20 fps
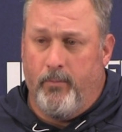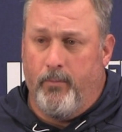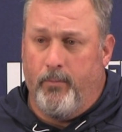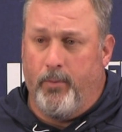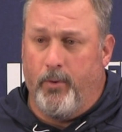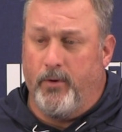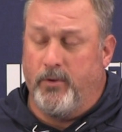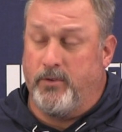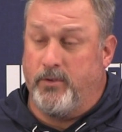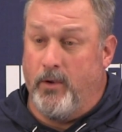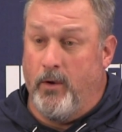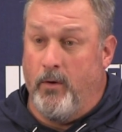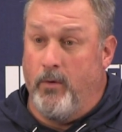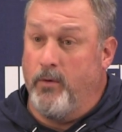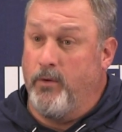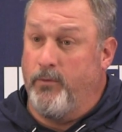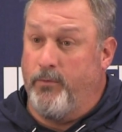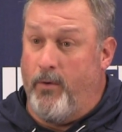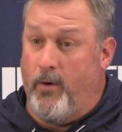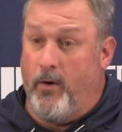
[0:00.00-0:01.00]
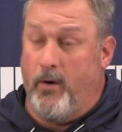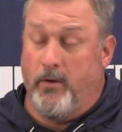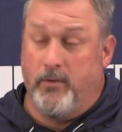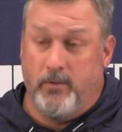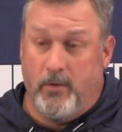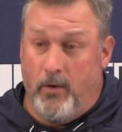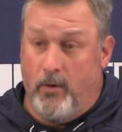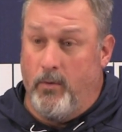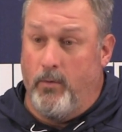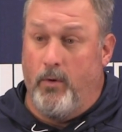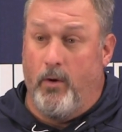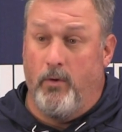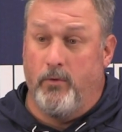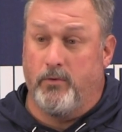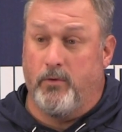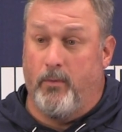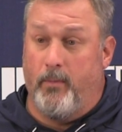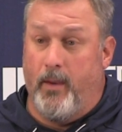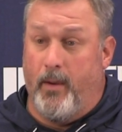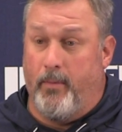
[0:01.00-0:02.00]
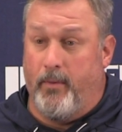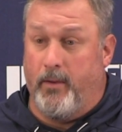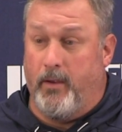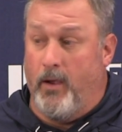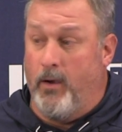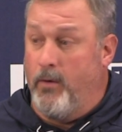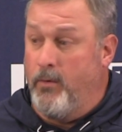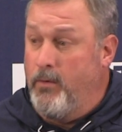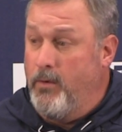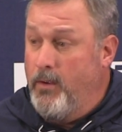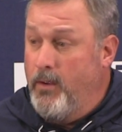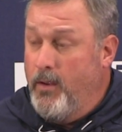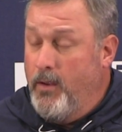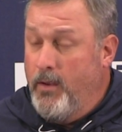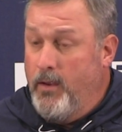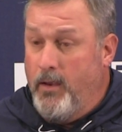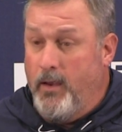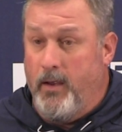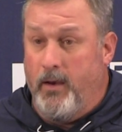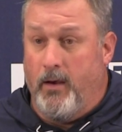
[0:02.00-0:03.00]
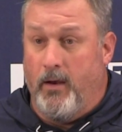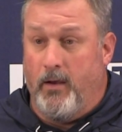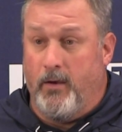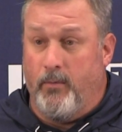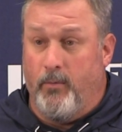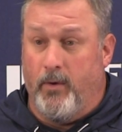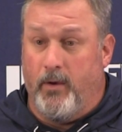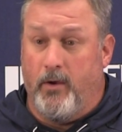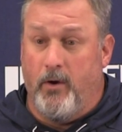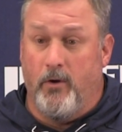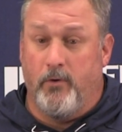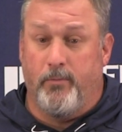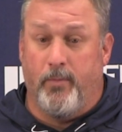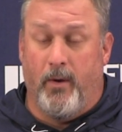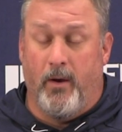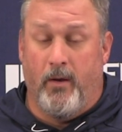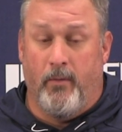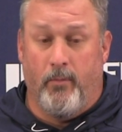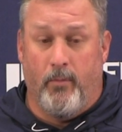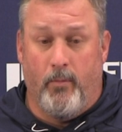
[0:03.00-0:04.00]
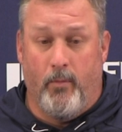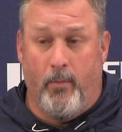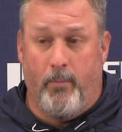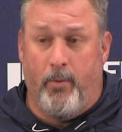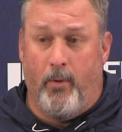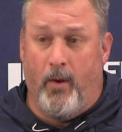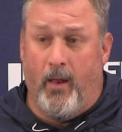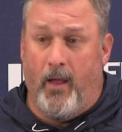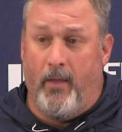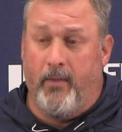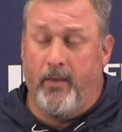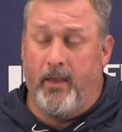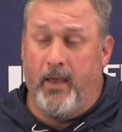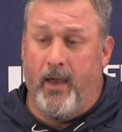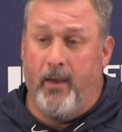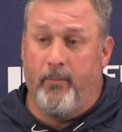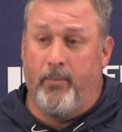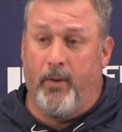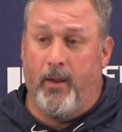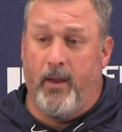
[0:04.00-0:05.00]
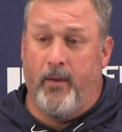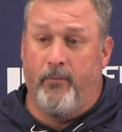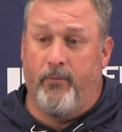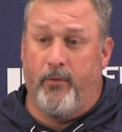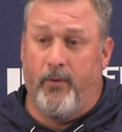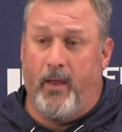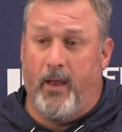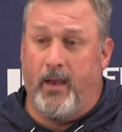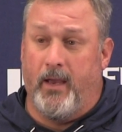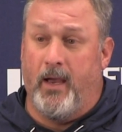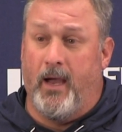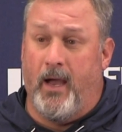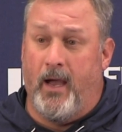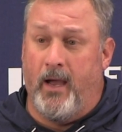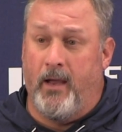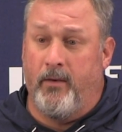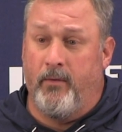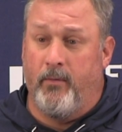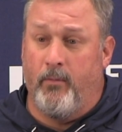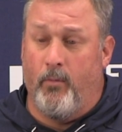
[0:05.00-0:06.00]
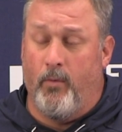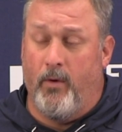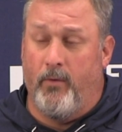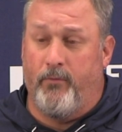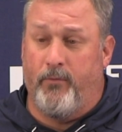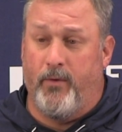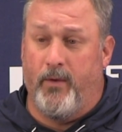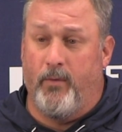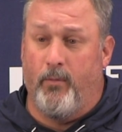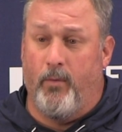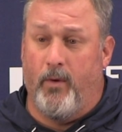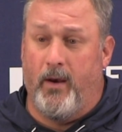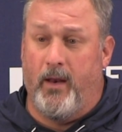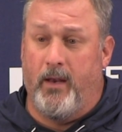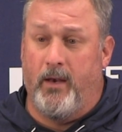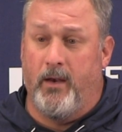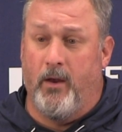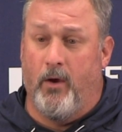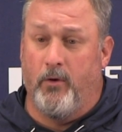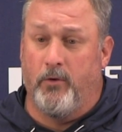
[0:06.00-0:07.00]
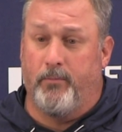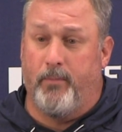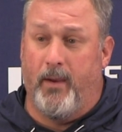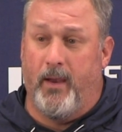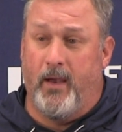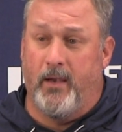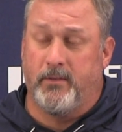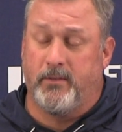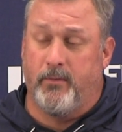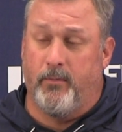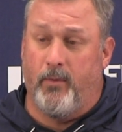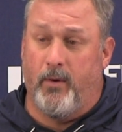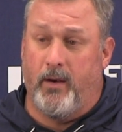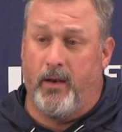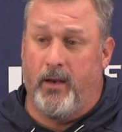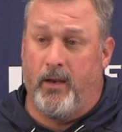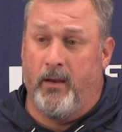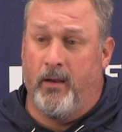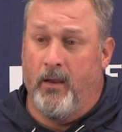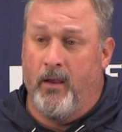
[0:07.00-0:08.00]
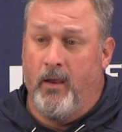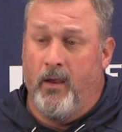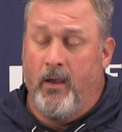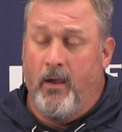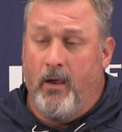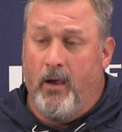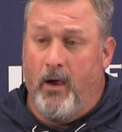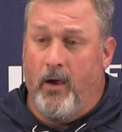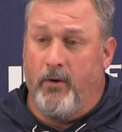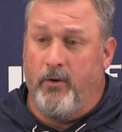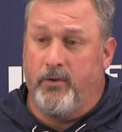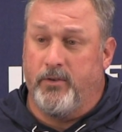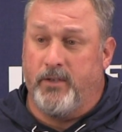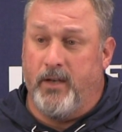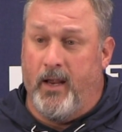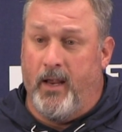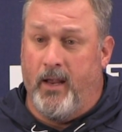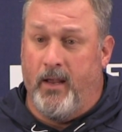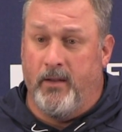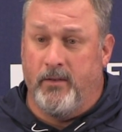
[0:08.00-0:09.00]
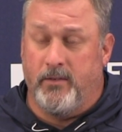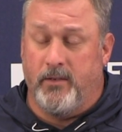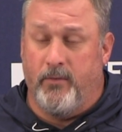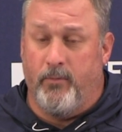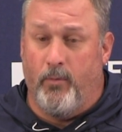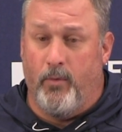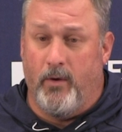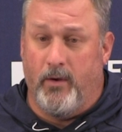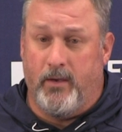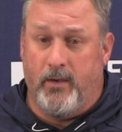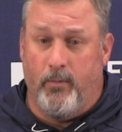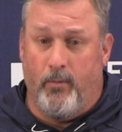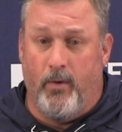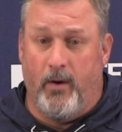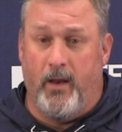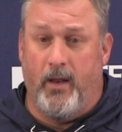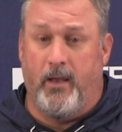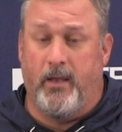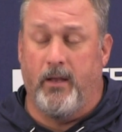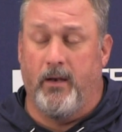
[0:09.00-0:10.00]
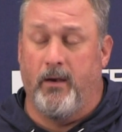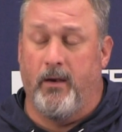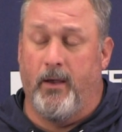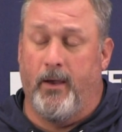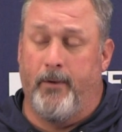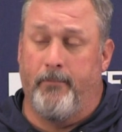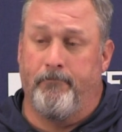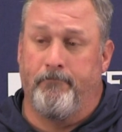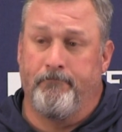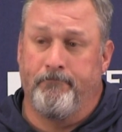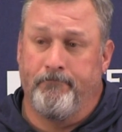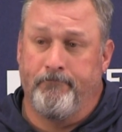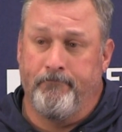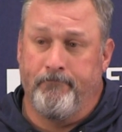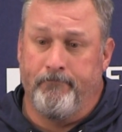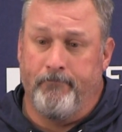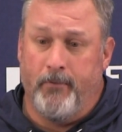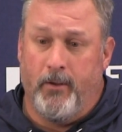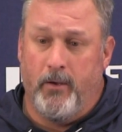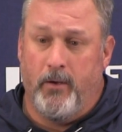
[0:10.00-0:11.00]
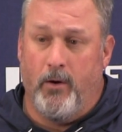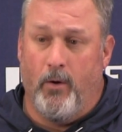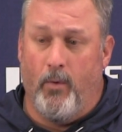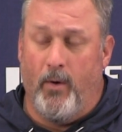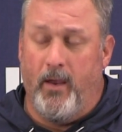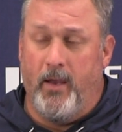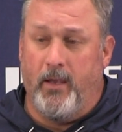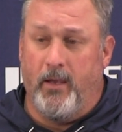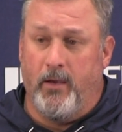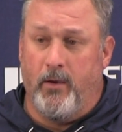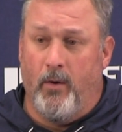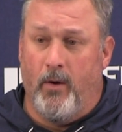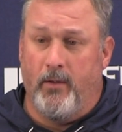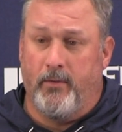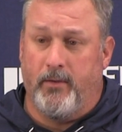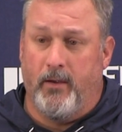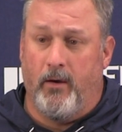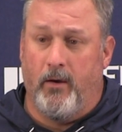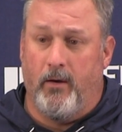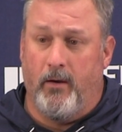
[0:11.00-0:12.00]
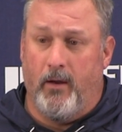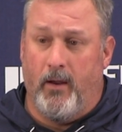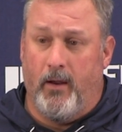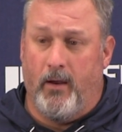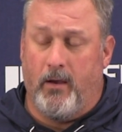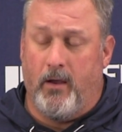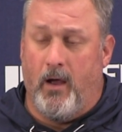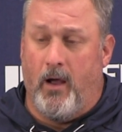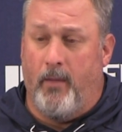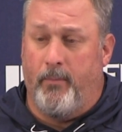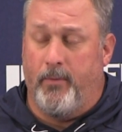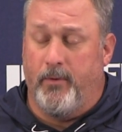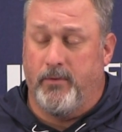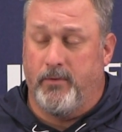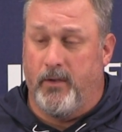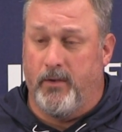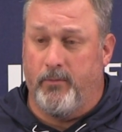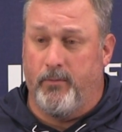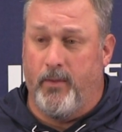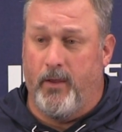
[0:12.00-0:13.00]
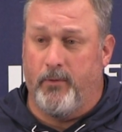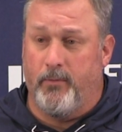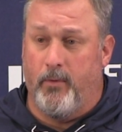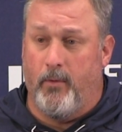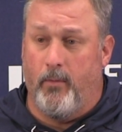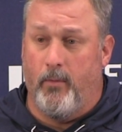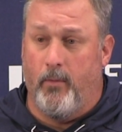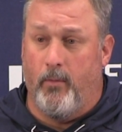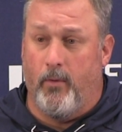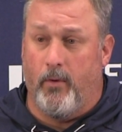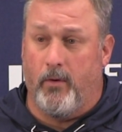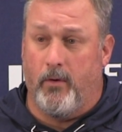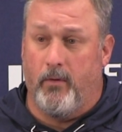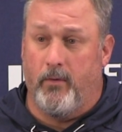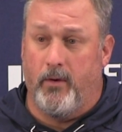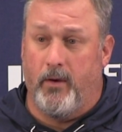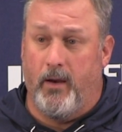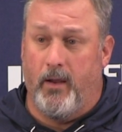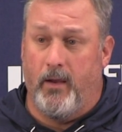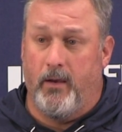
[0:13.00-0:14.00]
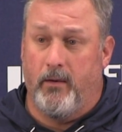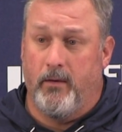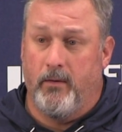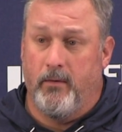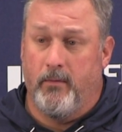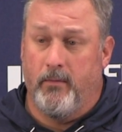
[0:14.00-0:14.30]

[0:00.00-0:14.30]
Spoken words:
pretty soon as far as who's going to be able to go. And when Coach Brown, we'll pull out the game plan for that guy and what he knows best and what he understands and what he can, you know, what he can go out there and accomplish. That's what we'll work on today.